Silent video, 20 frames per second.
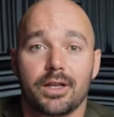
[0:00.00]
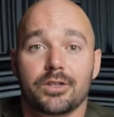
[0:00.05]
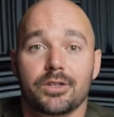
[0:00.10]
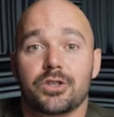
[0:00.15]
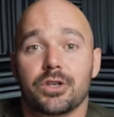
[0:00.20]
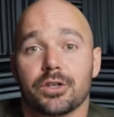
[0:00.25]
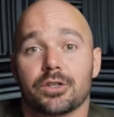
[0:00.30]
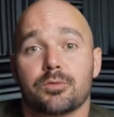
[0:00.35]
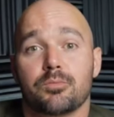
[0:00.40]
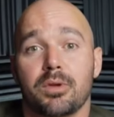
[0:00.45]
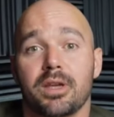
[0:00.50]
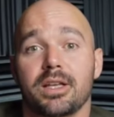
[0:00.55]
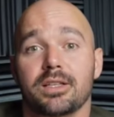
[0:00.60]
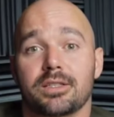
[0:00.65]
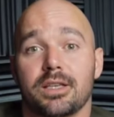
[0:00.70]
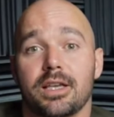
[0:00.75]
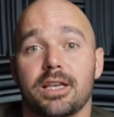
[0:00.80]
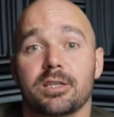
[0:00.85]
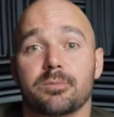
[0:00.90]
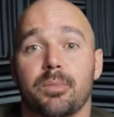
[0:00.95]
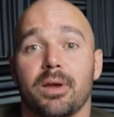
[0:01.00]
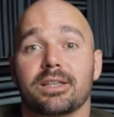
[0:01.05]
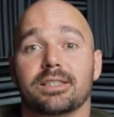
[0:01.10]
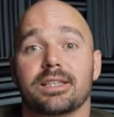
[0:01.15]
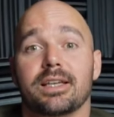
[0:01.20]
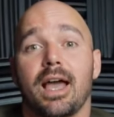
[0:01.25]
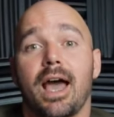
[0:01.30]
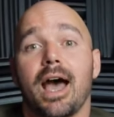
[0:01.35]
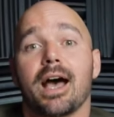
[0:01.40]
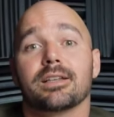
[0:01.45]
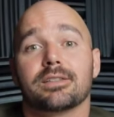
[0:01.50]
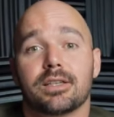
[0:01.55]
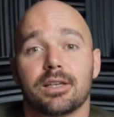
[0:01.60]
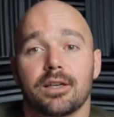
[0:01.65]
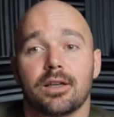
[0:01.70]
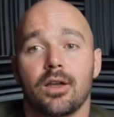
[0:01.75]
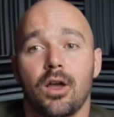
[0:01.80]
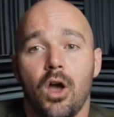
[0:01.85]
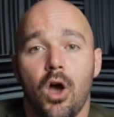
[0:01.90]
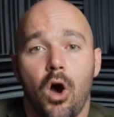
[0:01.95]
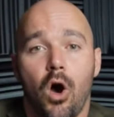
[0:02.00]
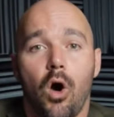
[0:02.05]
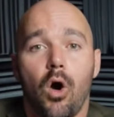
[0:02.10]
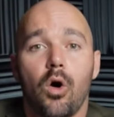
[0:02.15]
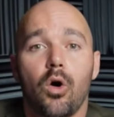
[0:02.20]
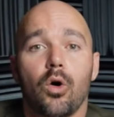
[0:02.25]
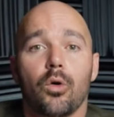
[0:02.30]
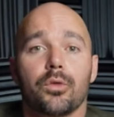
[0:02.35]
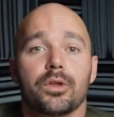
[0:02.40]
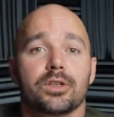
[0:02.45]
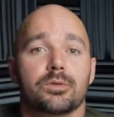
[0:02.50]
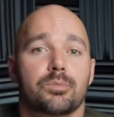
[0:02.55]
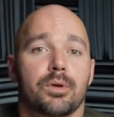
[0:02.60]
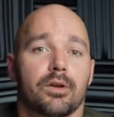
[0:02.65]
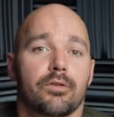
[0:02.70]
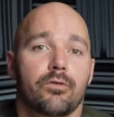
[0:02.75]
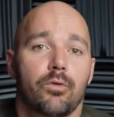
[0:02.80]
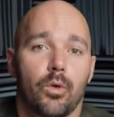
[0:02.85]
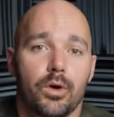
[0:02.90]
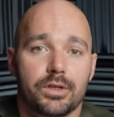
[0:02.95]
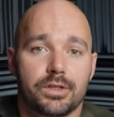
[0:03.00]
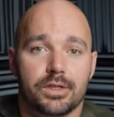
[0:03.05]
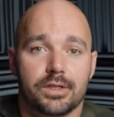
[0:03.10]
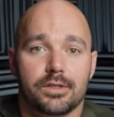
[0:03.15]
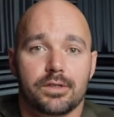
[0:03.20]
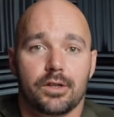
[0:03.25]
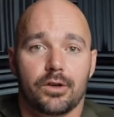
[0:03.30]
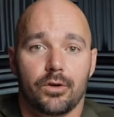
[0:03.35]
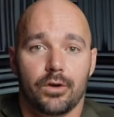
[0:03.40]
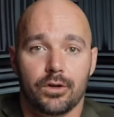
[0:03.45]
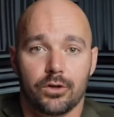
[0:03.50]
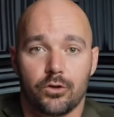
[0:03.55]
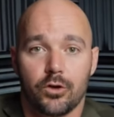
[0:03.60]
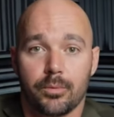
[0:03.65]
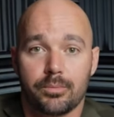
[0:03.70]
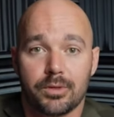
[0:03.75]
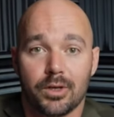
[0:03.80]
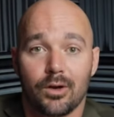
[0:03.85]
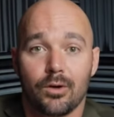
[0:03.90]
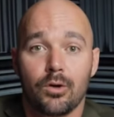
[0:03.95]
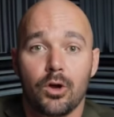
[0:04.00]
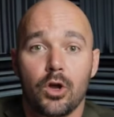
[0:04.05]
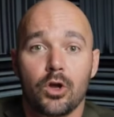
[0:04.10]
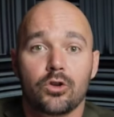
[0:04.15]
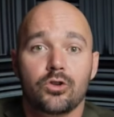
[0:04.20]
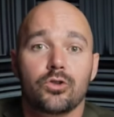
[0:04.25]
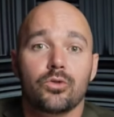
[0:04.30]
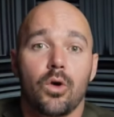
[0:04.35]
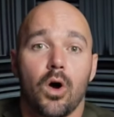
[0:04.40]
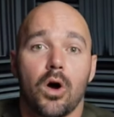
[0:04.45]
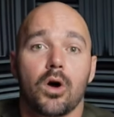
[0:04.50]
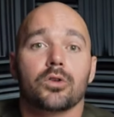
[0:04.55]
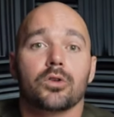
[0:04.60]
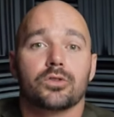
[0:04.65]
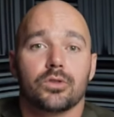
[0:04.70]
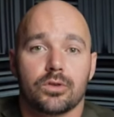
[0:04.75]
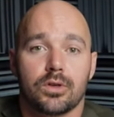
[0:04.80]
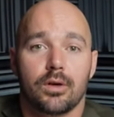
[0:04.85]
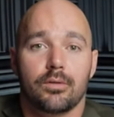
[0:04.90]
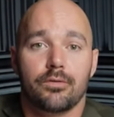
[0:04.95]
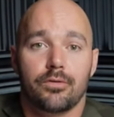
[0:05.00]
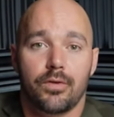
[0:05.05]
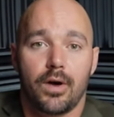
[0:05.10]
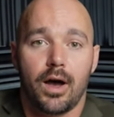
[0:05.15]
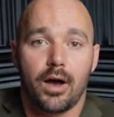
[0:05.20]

it just means that he's basically asking all these big voices that are in crypto to also come